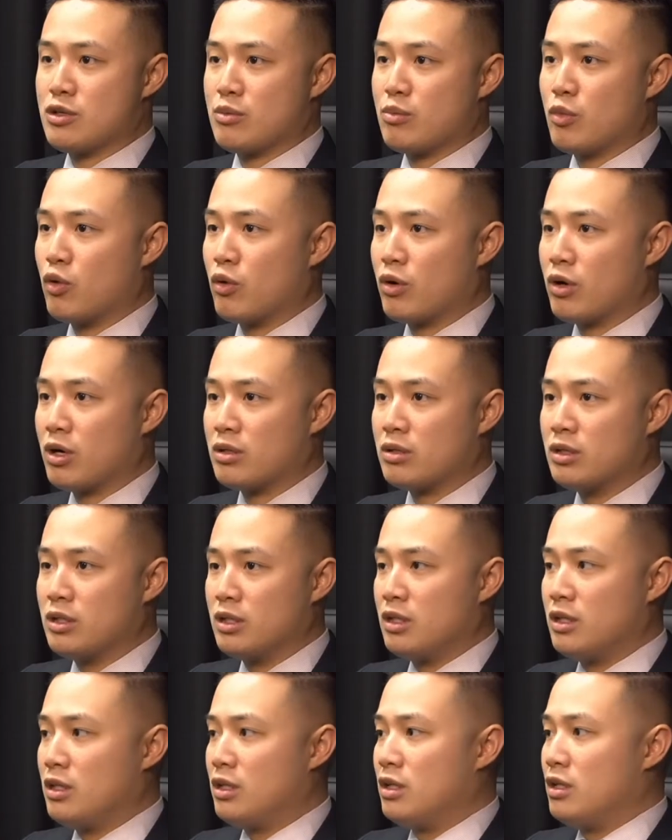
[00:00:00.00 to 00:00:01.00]
more
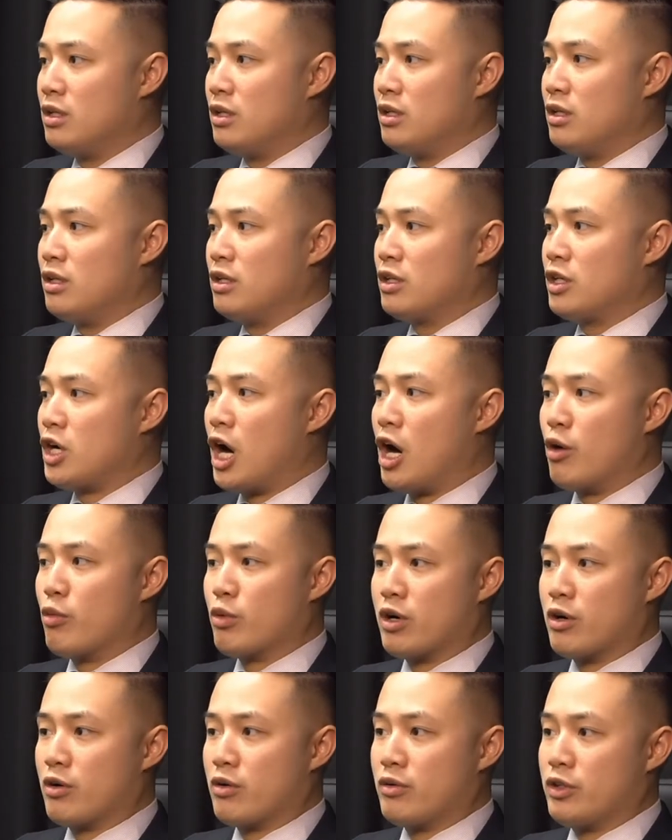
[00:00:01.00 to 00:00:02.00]

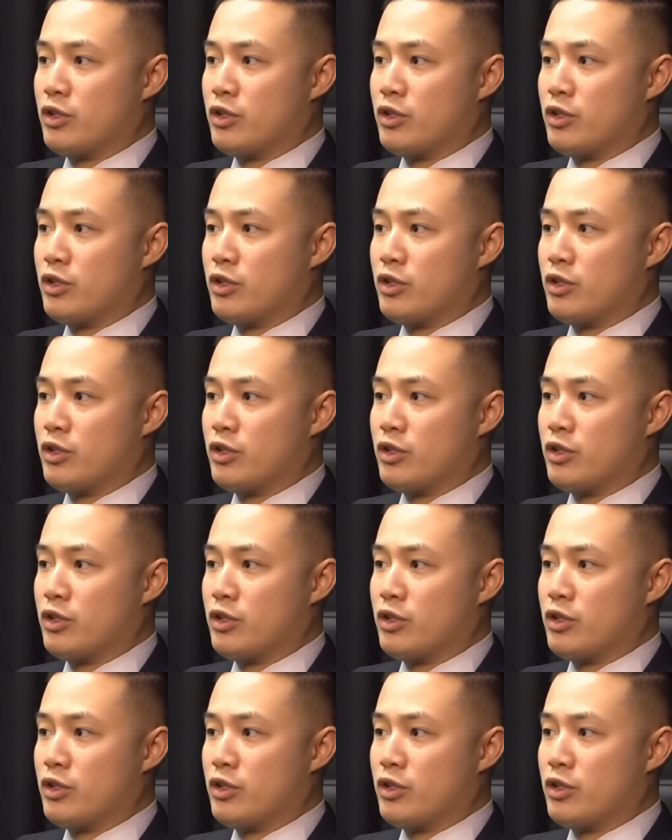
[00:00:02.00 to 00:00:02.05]
calmer.